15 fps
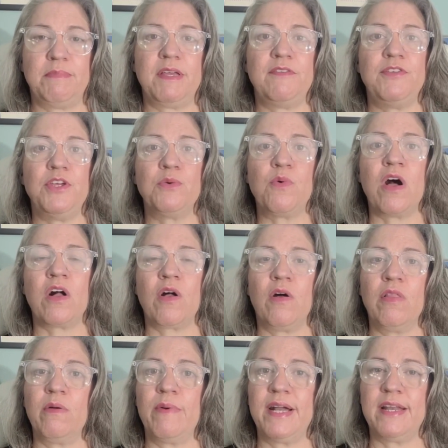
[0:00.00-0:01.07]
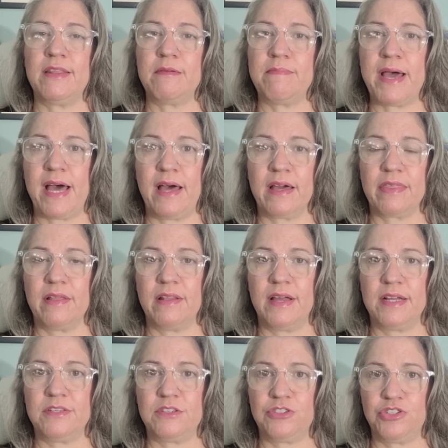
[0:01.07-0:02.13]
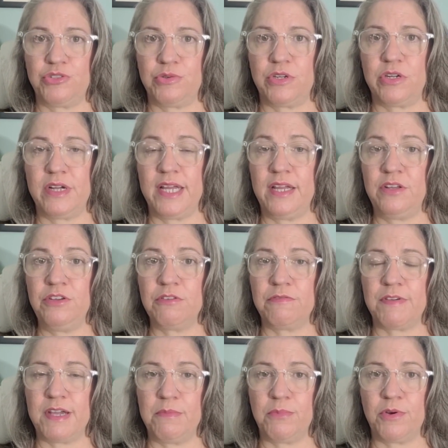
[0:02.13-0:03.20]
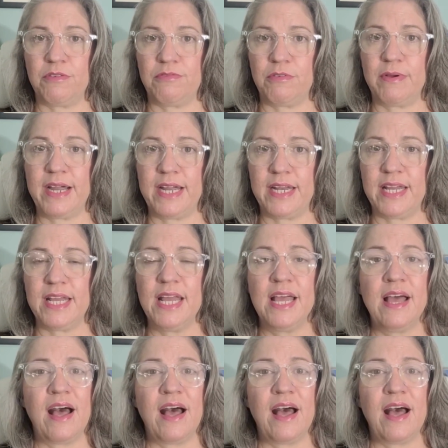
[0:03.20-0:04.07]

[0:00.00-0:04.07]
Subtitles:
If you walk all the way to the back, the lines are shorter and you'll find more variety.